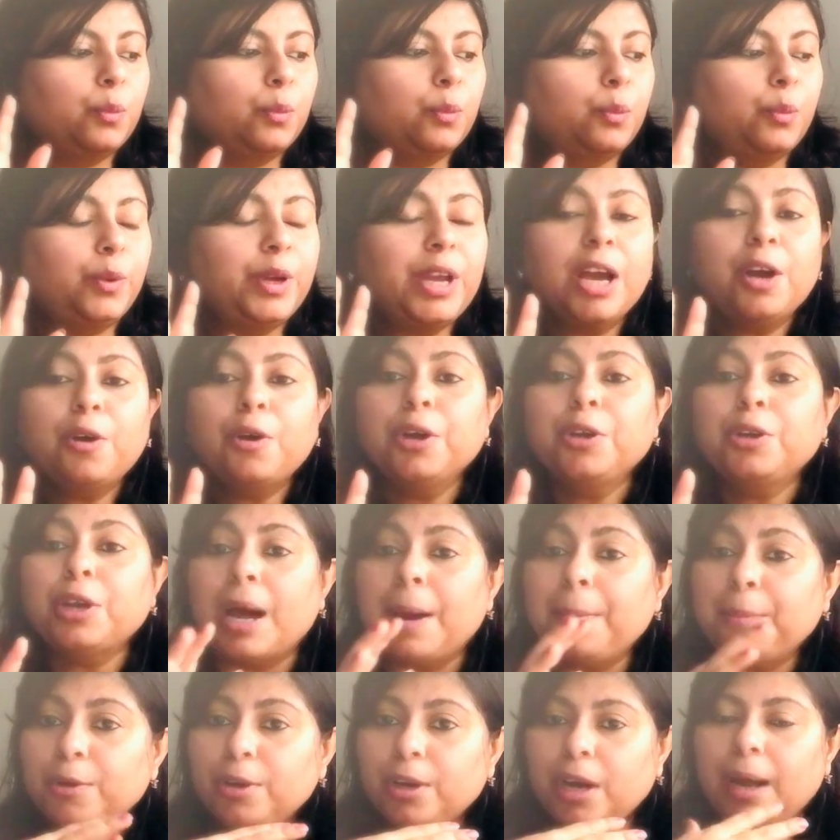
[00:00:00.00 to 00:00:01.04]
we are going to,
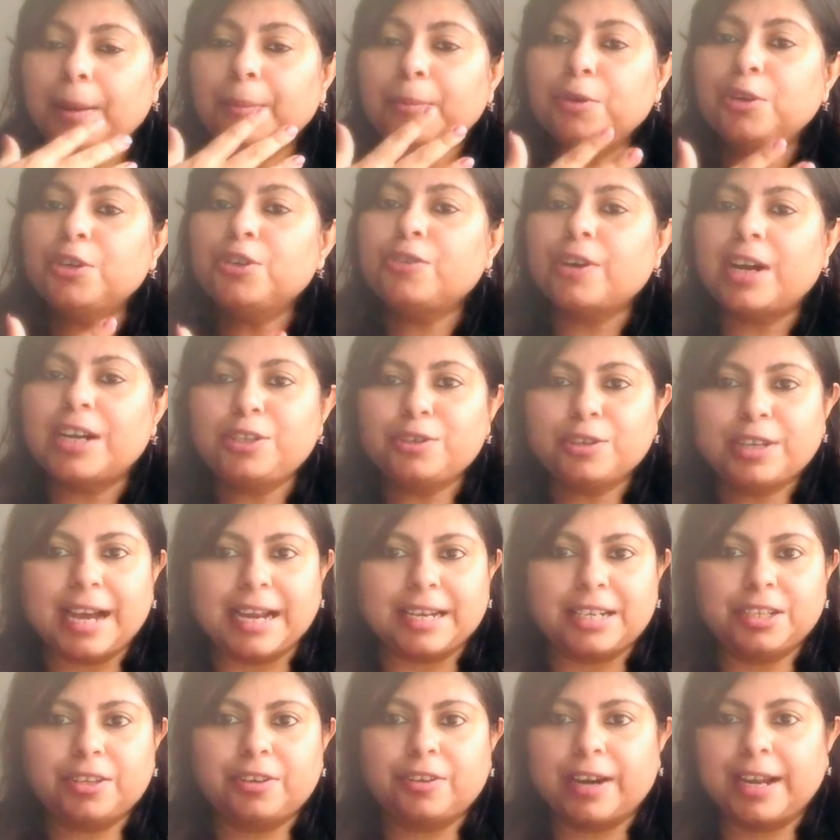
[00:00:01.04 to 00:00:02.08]
I'm going to try to
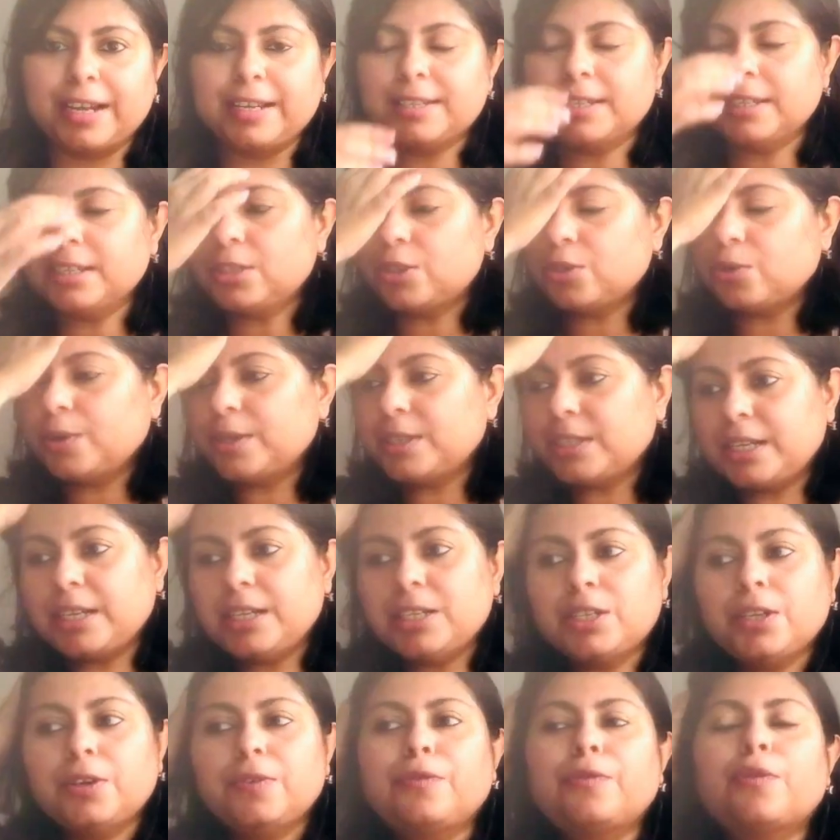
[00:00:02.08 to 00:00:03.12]
categorize it so it's
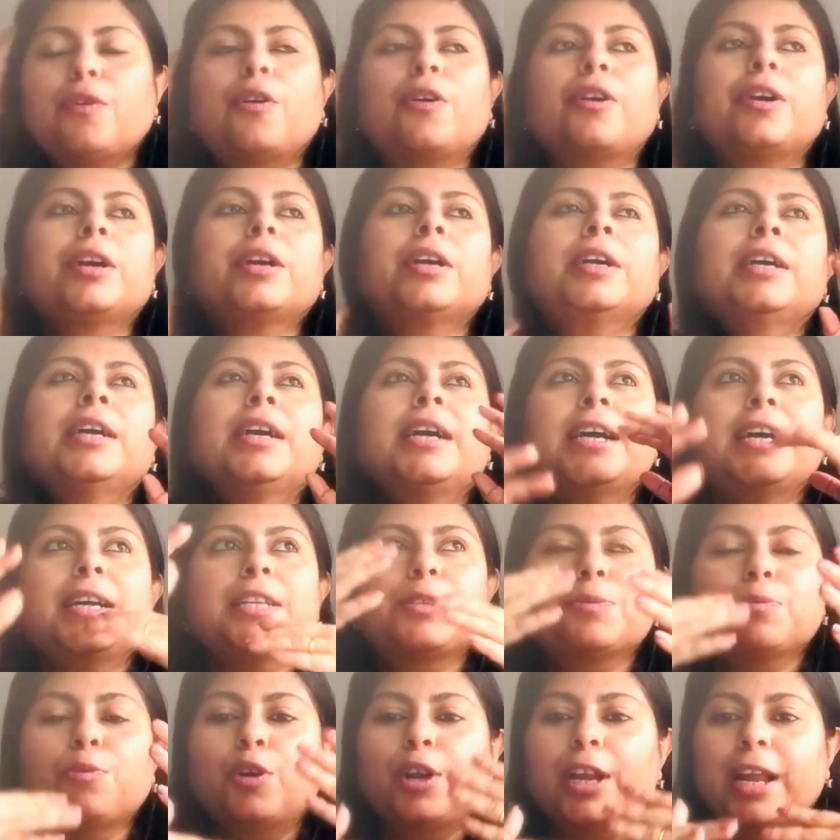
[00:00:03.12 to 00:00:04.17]
easy for, it's
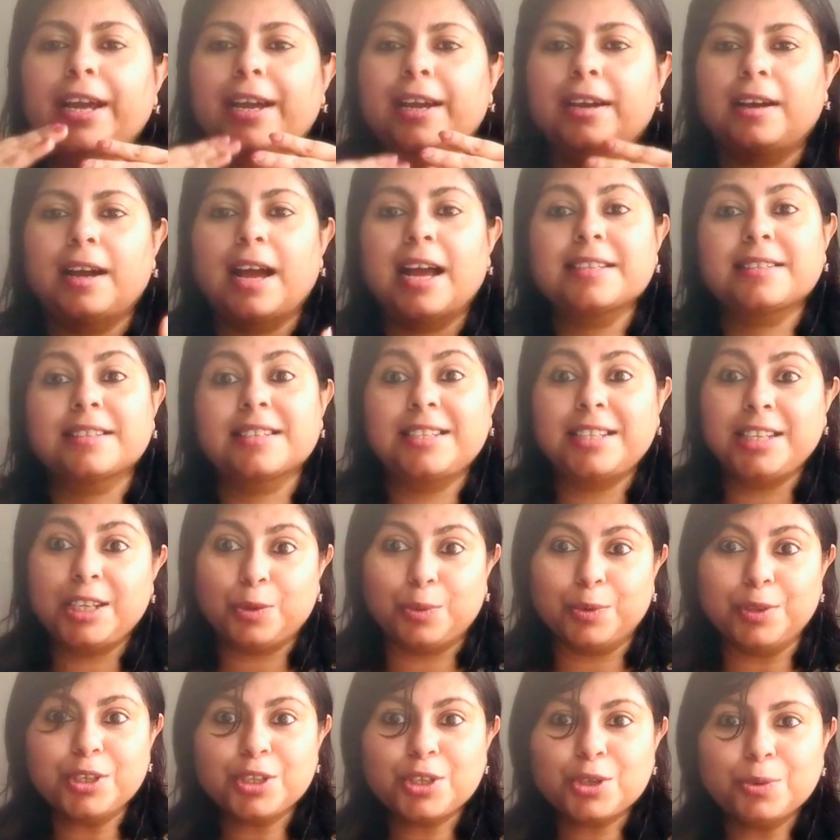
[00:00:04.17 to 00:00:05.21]
more like has a
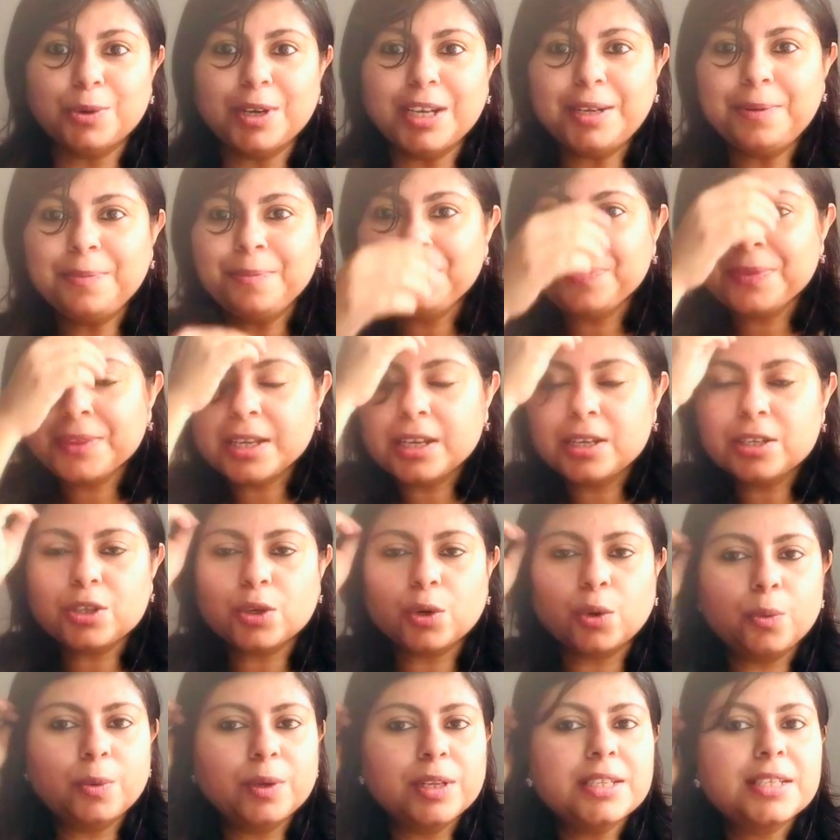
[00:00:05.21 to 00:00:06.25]
sequence to it.
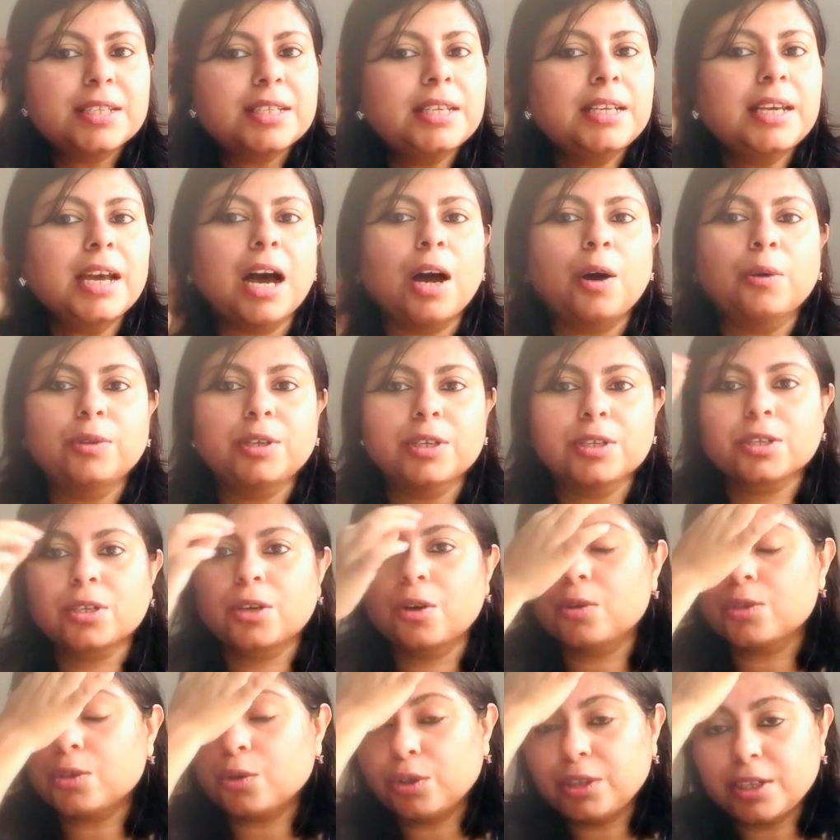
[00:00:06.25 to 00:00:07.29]
So we'll see how this
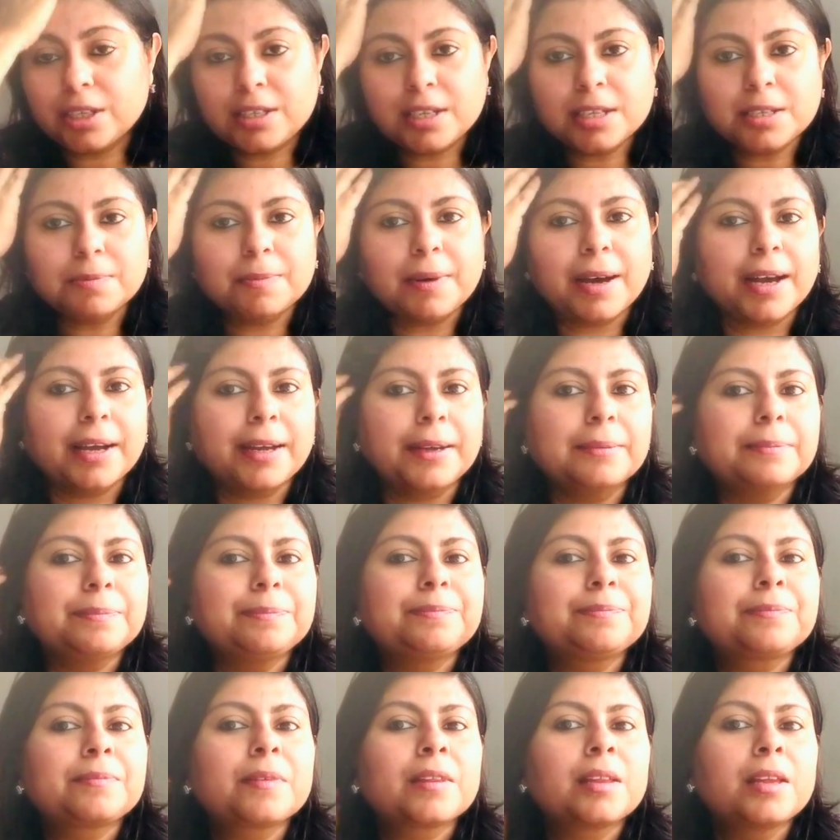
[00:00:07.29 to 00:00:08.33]
goes. Oh, this is my
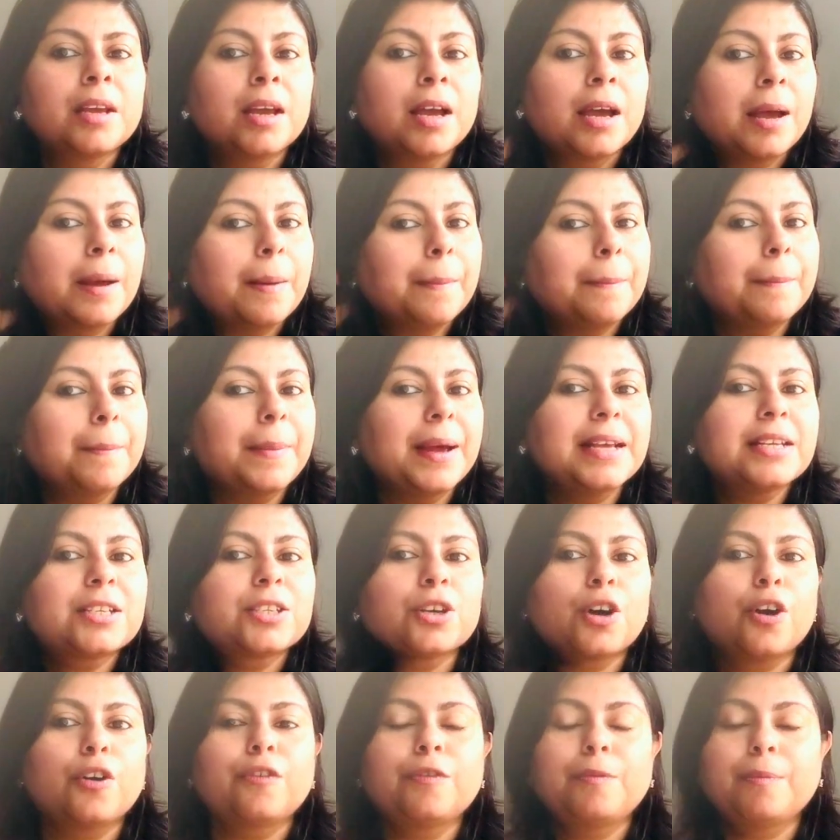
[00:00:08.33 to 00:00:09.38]
mess
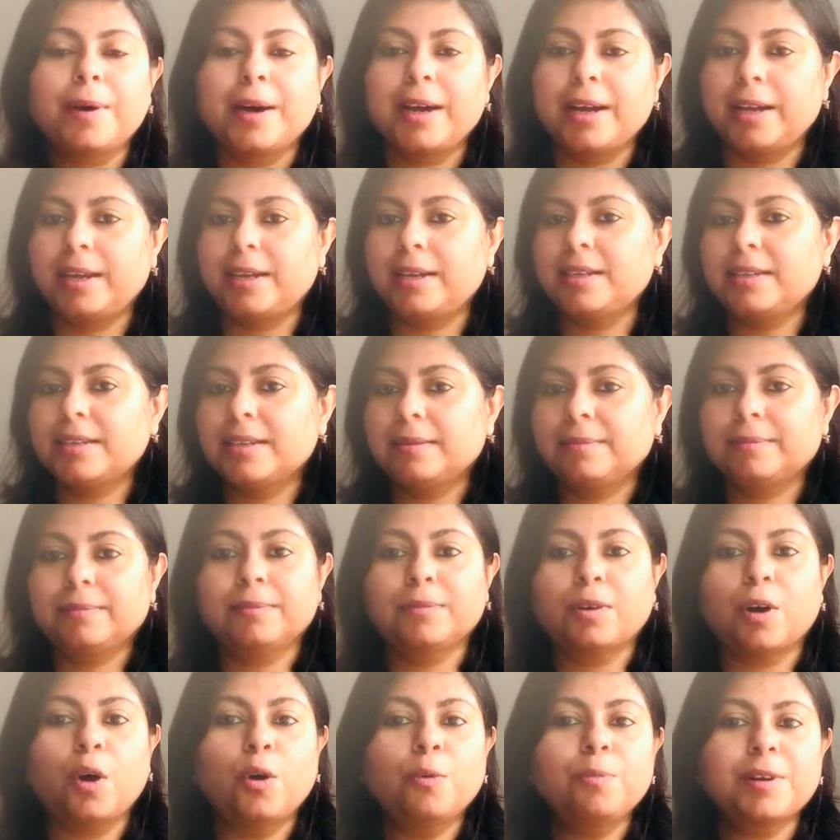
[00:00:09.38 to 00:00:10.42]
of my
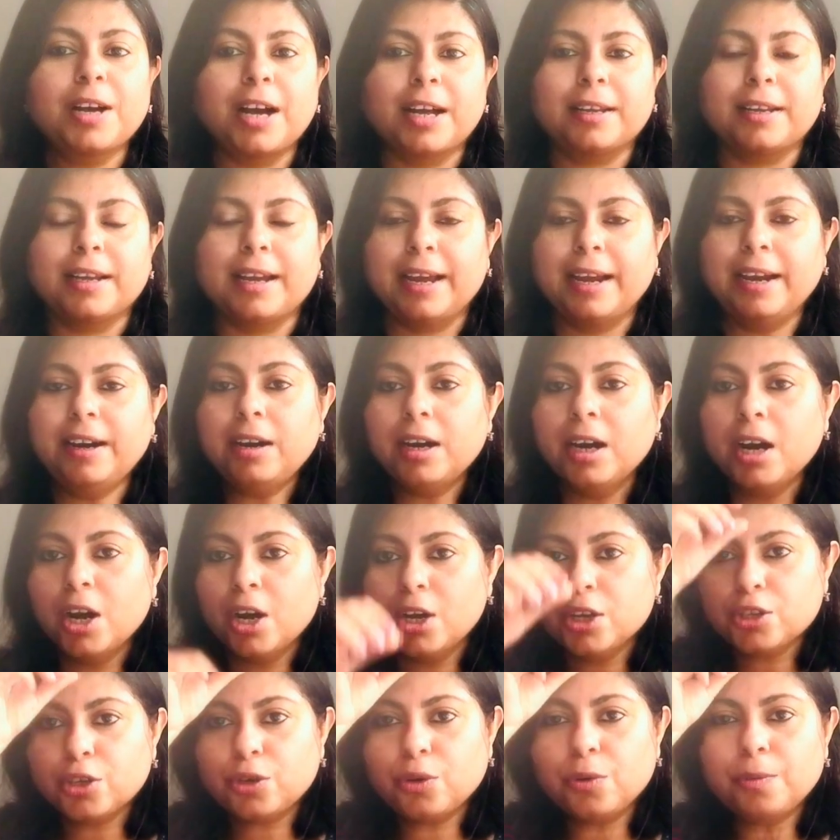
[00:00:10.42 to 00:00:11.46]
home cut hair,
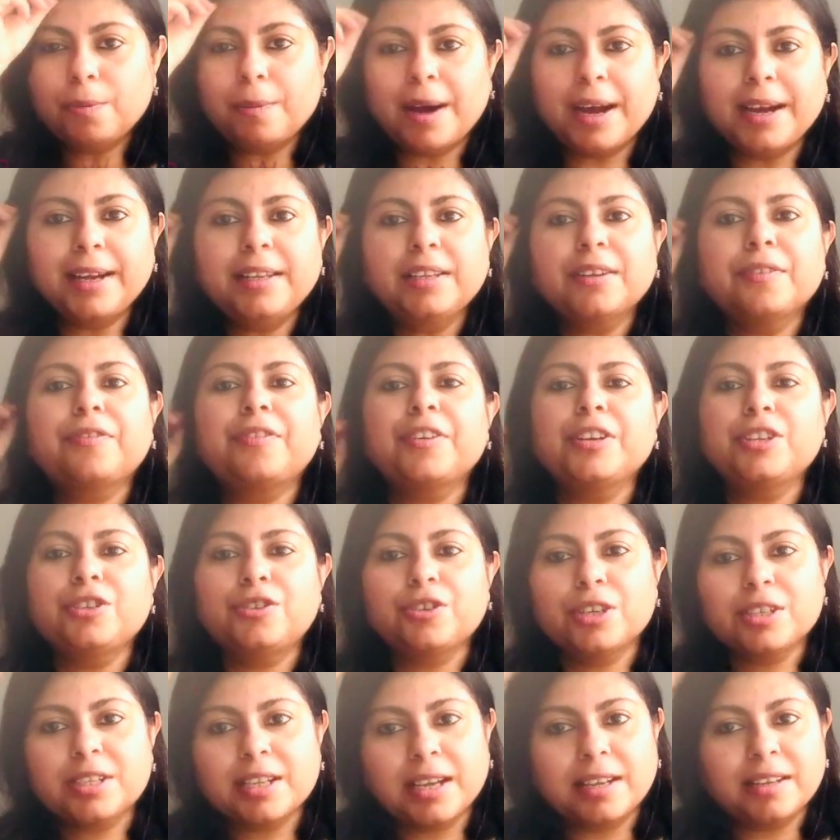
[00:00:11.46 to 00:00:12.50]
so don't mind the
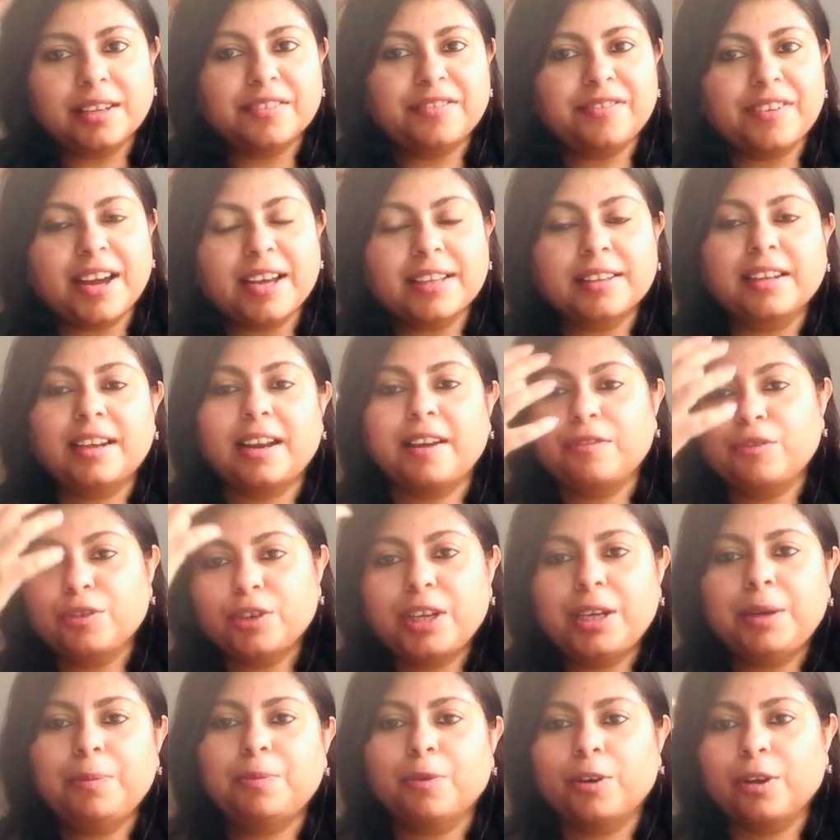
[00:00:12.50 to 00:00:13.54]
fringes and the fact that I have to
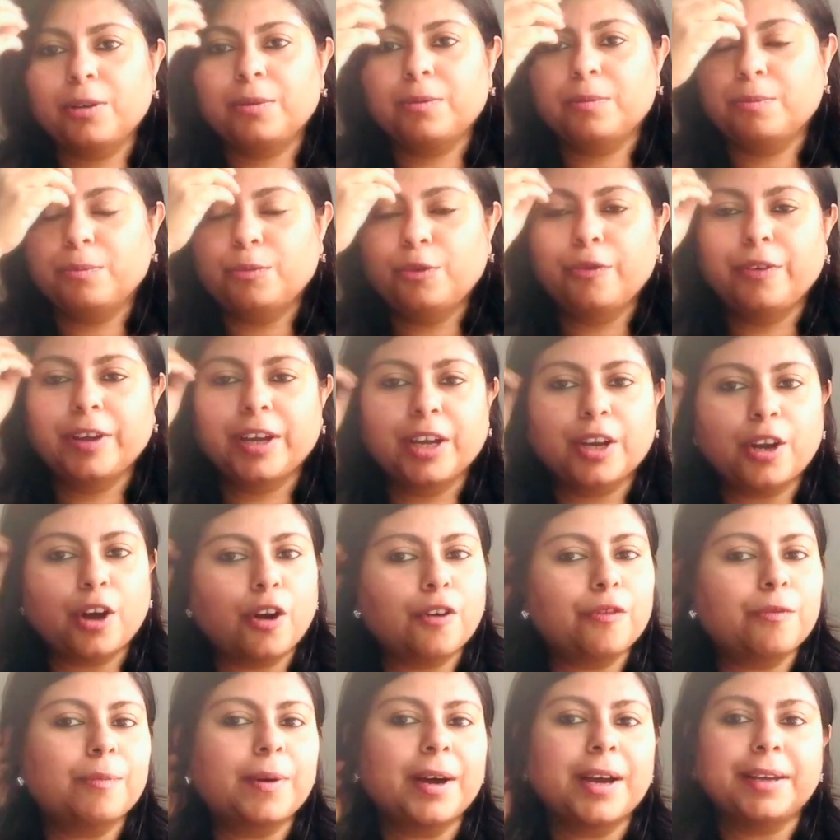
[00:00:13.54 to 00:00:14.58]
keep on moving it
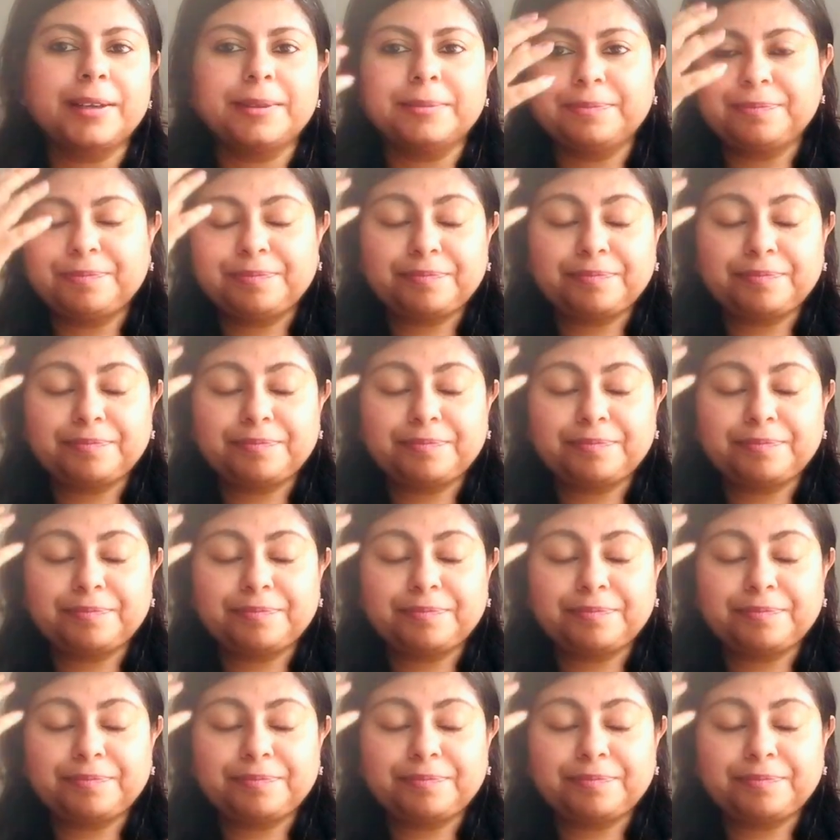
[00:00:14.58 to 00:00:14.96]
off my